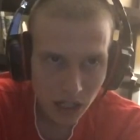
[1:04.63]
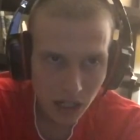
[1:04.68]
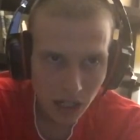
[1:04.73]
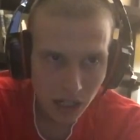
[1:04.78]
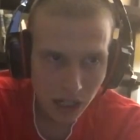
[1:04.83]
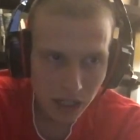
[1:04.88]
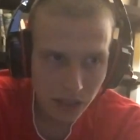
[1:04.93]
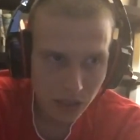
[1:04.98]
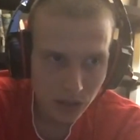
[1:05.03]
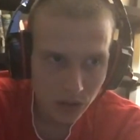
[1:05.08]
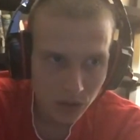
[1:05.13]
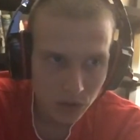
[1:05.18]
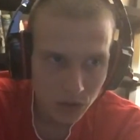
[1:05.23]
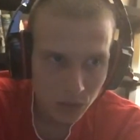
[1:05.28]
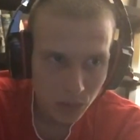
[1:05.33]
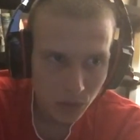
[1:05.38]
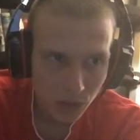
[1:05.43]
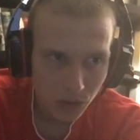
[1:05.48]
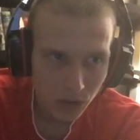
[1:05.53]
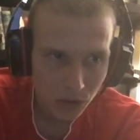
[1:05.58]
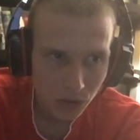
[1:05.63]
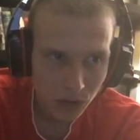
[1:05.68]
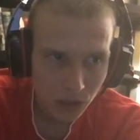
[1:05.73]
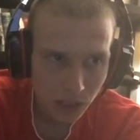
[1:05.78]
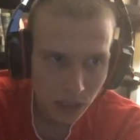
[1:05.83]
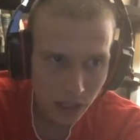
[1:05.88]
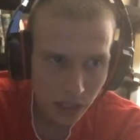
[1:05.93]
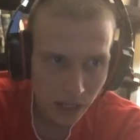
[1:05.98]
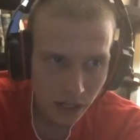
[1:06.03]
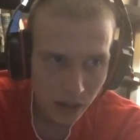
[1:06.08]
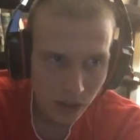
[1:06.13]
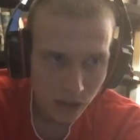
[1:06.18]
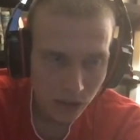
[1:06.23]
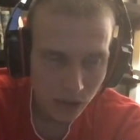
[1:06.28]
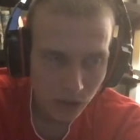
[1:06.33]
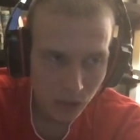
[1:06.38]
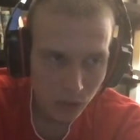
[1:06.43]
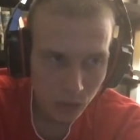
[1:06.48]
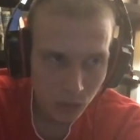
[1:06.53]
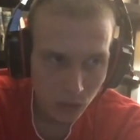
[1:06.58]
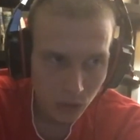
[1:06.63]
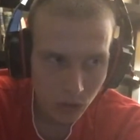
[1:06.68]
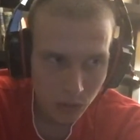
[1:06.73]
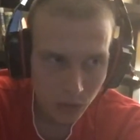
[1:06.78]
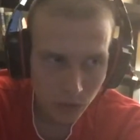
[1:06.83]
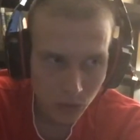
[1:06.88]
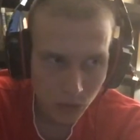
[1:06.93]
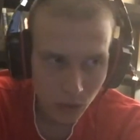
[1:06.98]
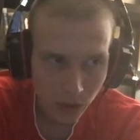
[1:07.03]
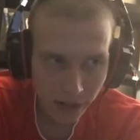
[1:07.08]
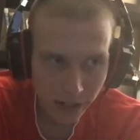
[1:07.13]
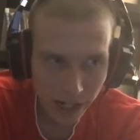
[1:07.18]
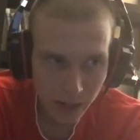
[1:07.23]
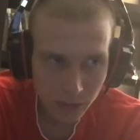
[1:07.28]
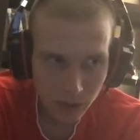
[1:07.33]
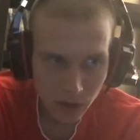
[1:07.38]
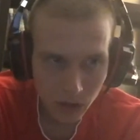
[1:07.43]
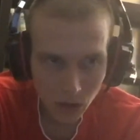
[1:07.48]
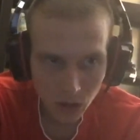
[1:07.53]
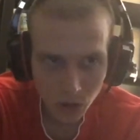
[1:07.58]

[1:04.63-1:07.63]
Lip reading: and the news broke, and I heard a report before it happened,